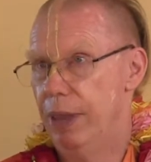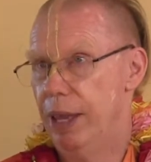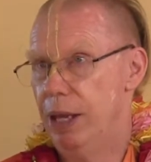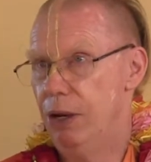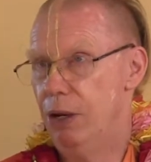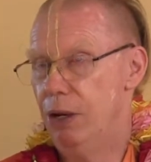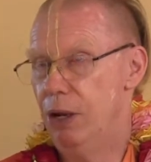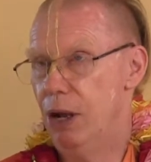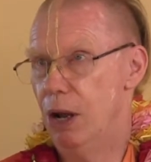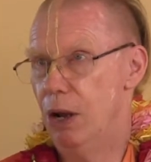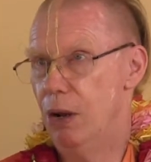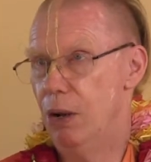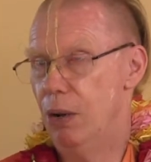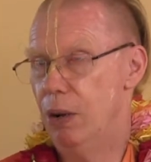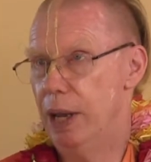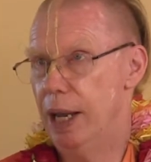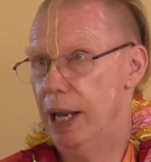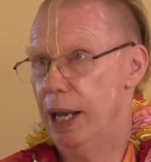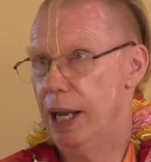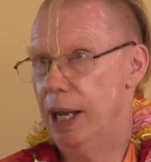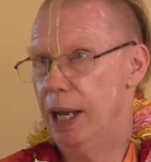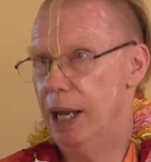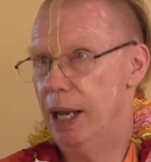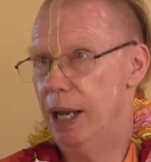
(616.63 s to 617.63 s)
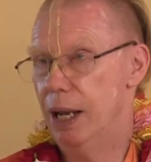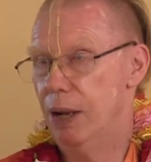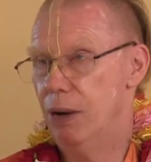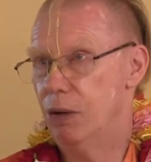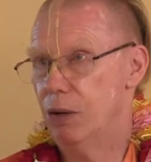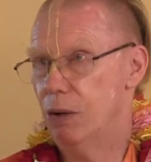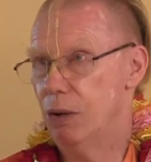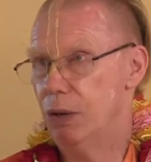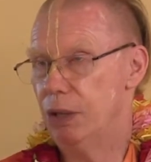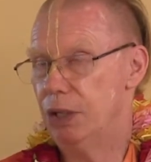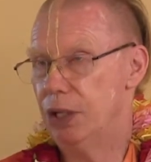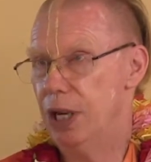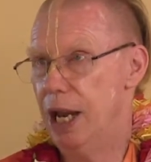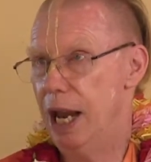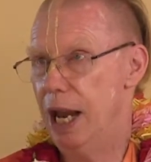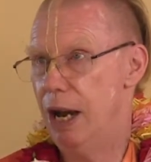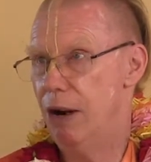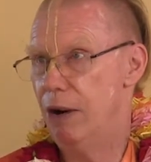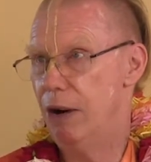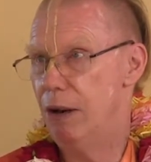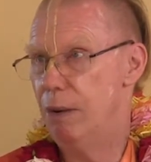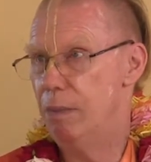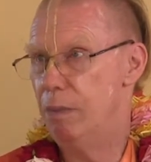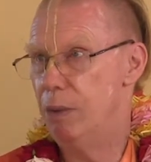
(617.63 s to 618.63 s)
You know, of course
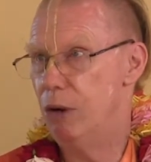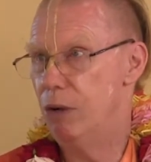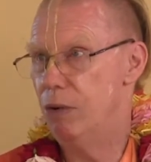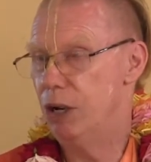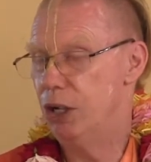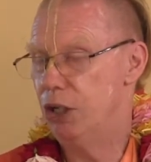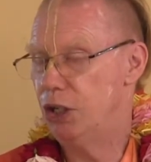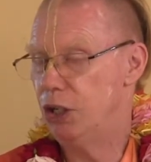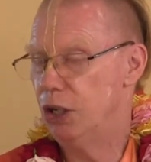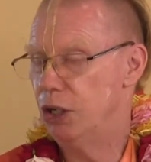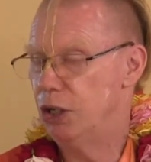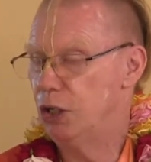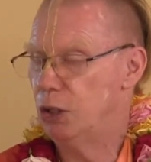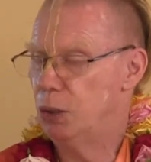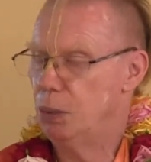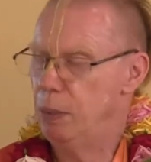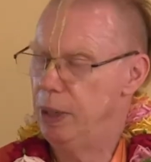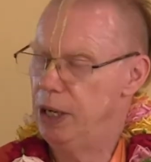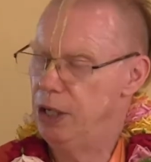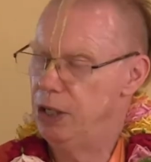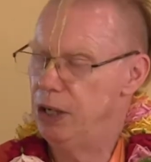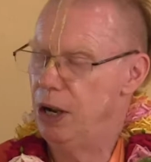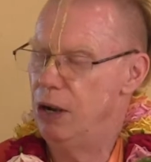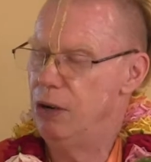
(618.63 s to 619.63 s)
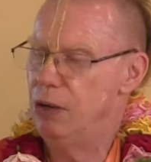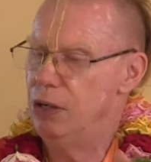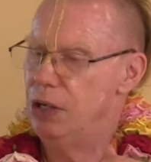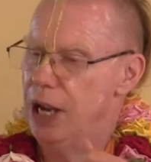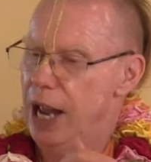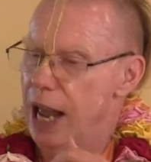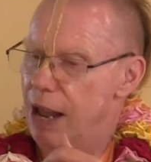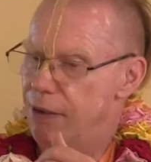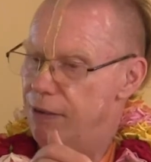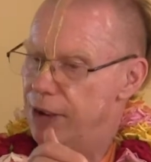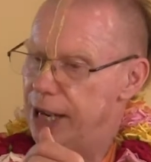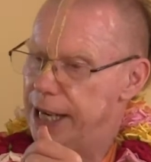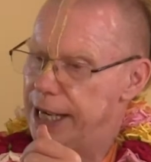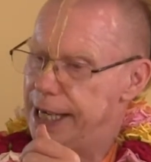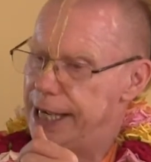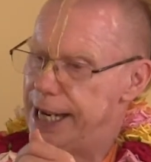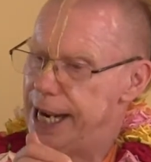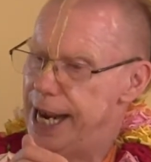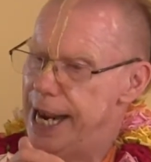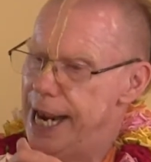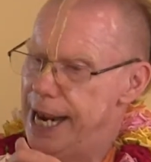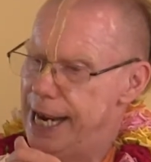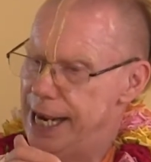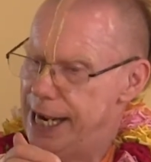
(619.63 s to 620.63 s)
here in Mauritius we don't have
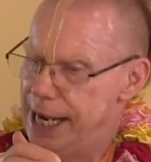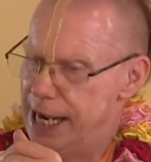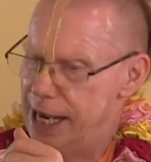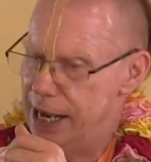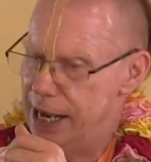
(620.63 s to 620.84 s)
a king.